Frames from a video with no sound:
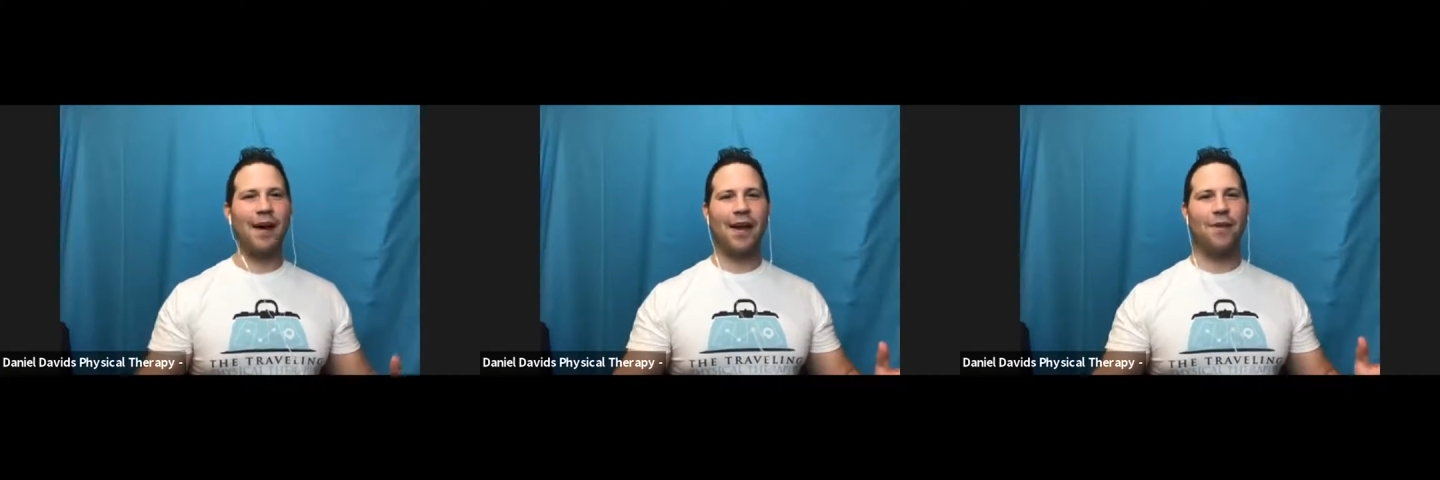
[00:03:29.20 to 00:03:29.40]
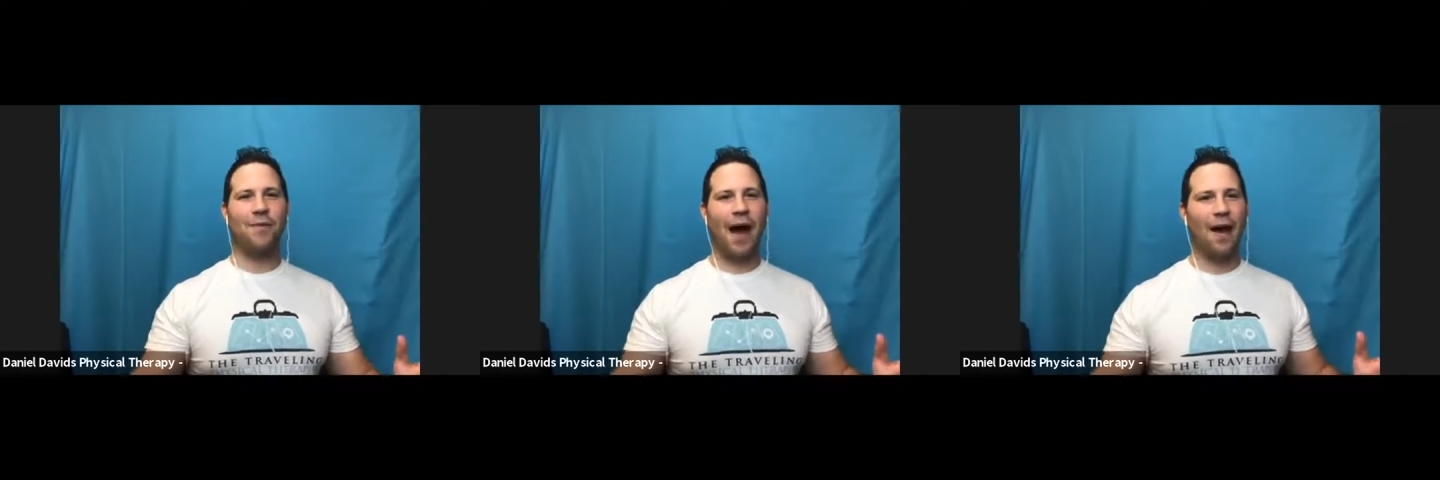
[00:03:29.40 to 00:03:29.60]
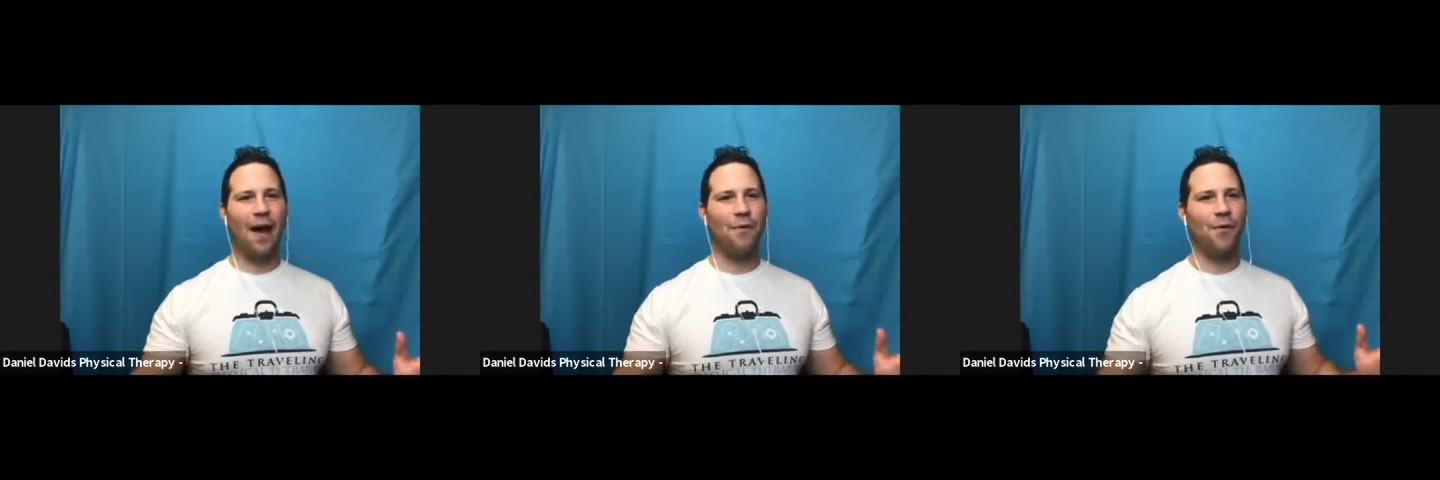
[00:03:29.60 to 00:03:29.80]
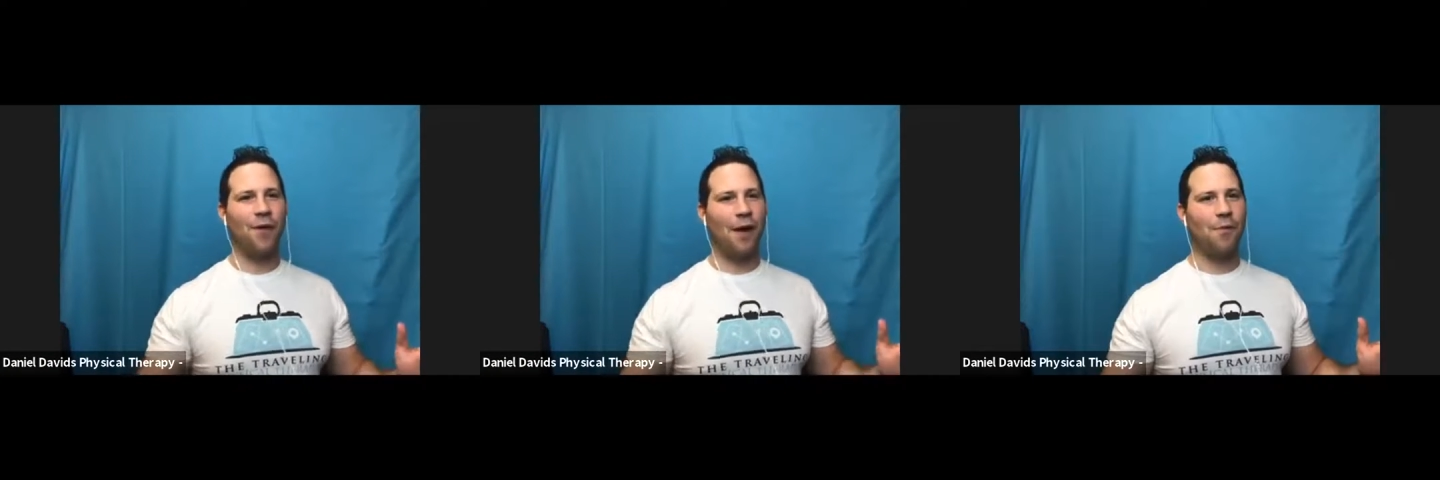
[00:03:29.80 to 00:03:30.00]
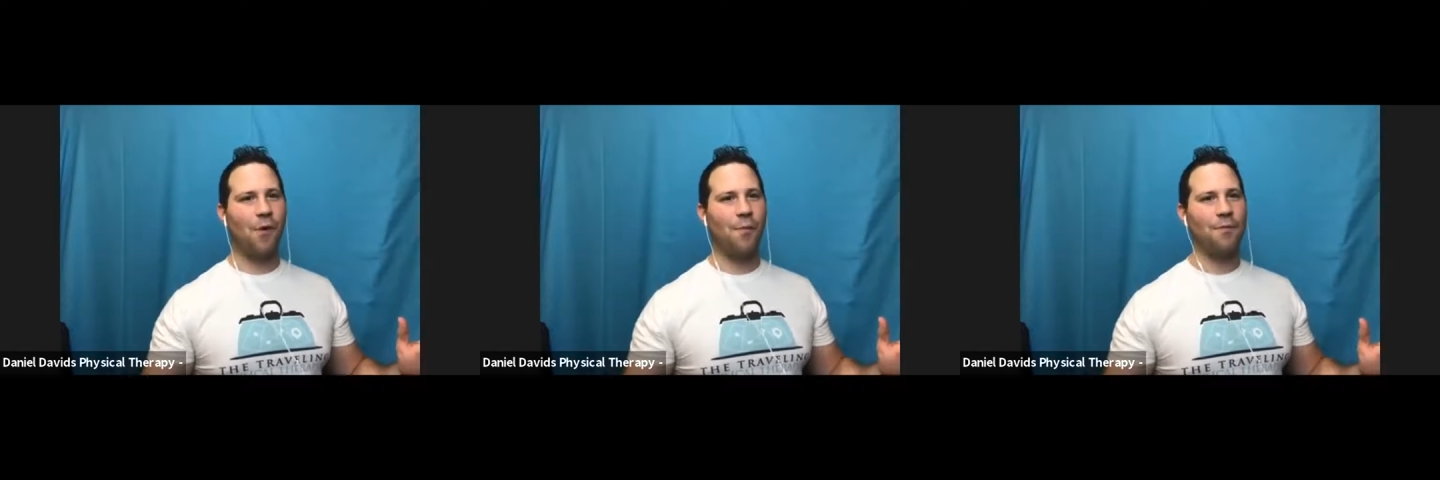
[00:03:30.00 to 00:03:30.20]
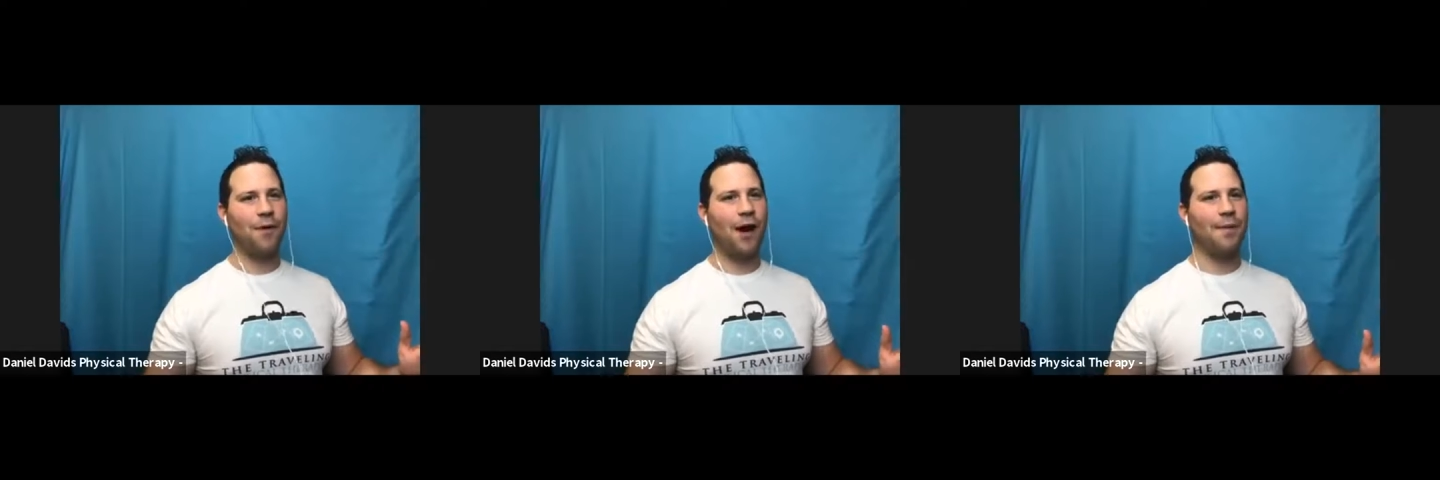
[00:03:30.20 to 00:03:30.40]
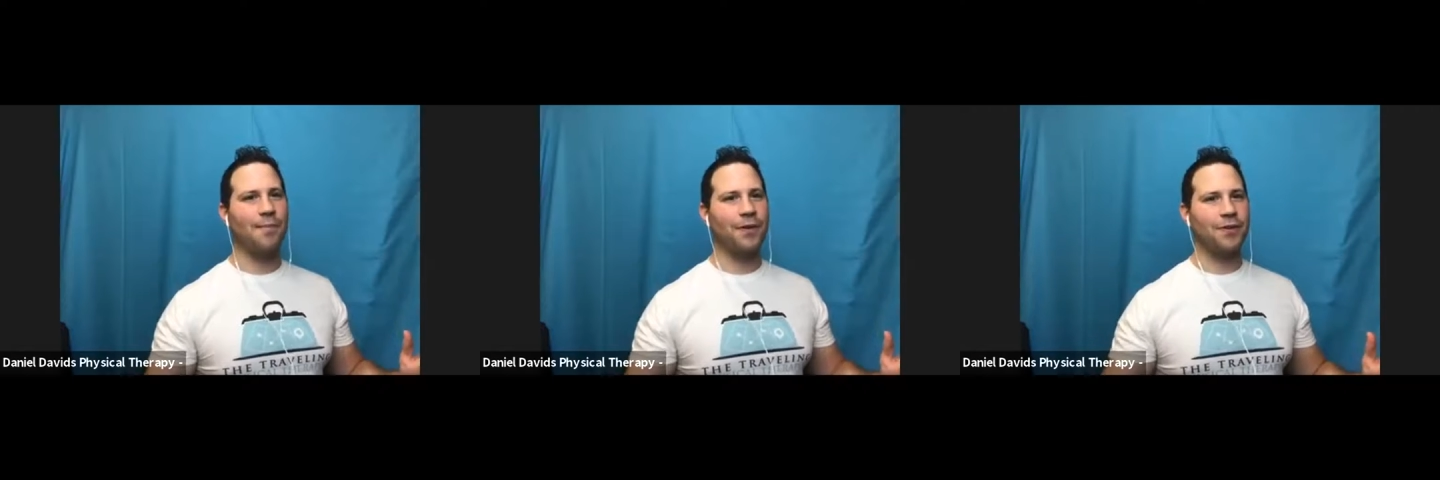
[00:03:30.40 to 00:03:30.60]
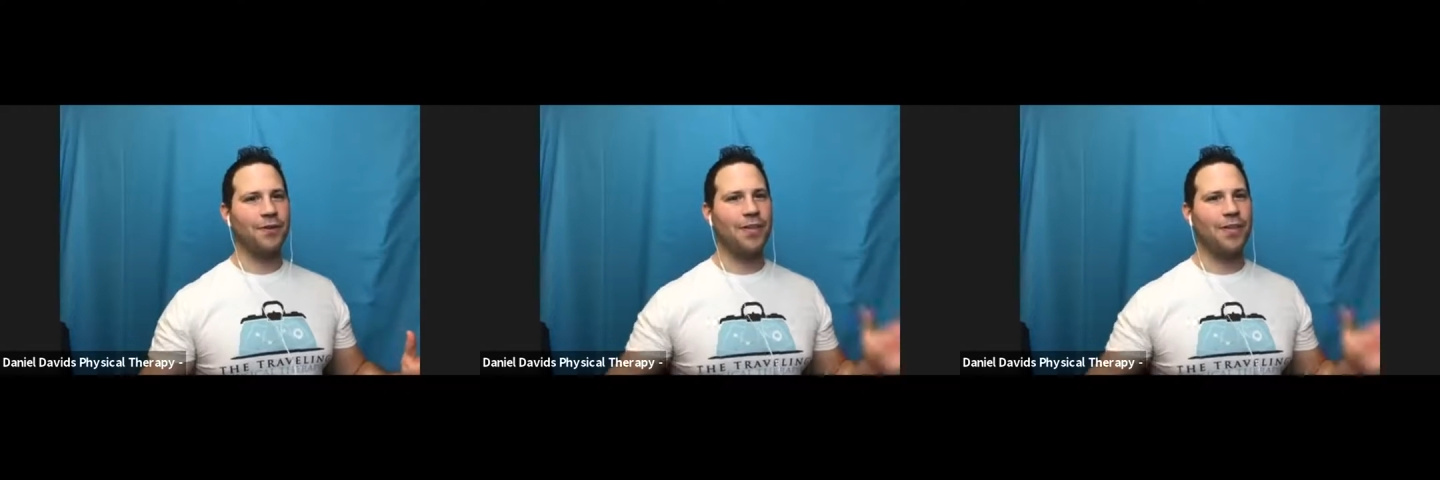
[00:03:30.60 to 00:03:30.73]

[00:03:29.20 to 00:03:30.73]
now I won't pry, but you